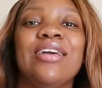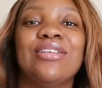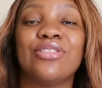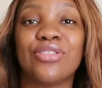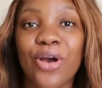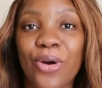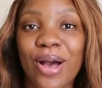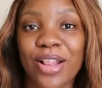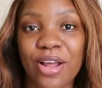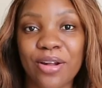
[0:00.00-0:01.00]
So
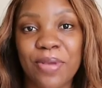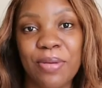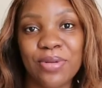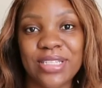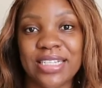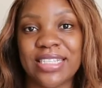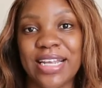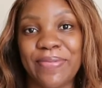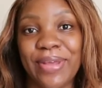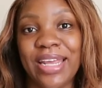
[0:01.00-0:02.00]
a lot of people did
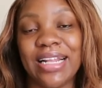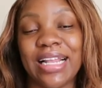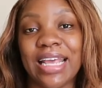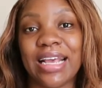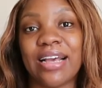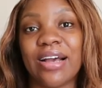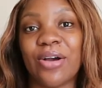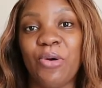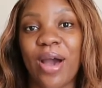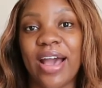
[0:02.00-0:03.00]
send me like
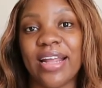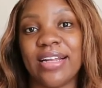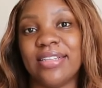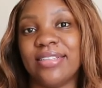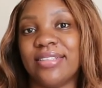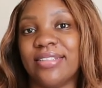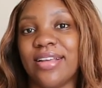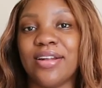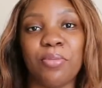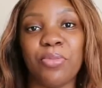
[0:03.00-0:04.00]
quite
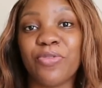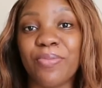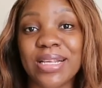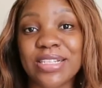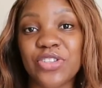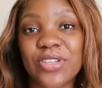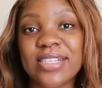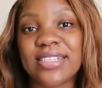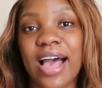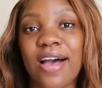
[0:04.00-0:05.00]
a number of
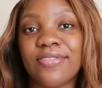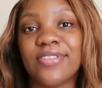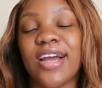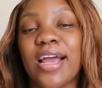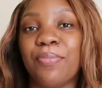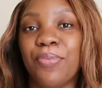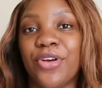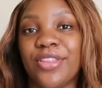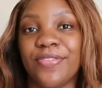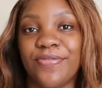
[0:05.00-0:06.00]
messages after I
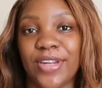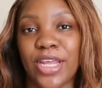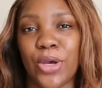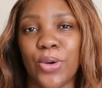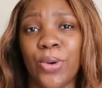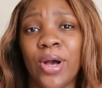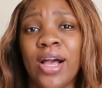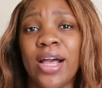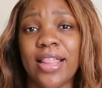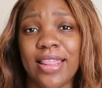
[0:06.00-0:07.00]
put the video
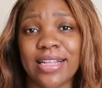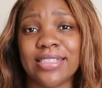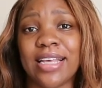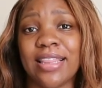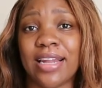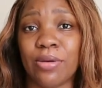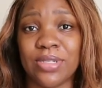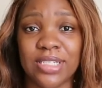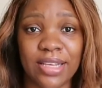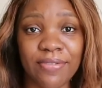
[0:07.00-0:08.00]
that said that I
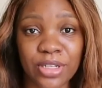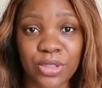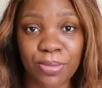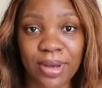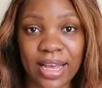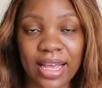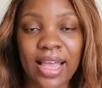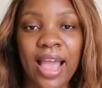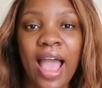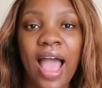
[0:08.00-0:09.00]
was leaving Dubai.